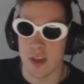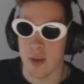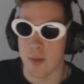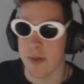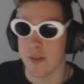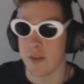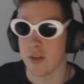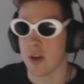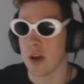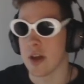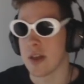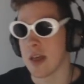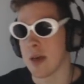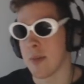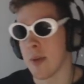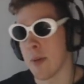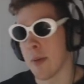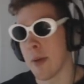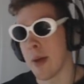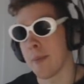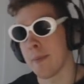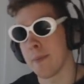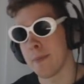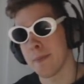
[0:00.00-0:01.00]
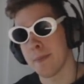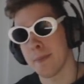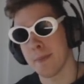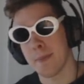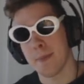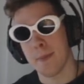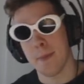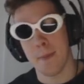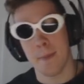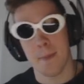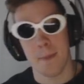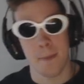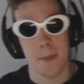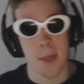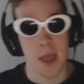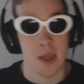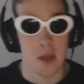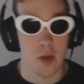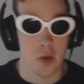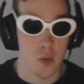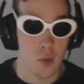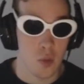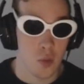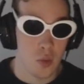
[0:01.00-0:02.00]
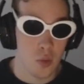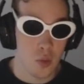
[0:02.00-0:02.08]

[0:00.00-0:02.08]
Hope you're having a great day, my man. Thank you.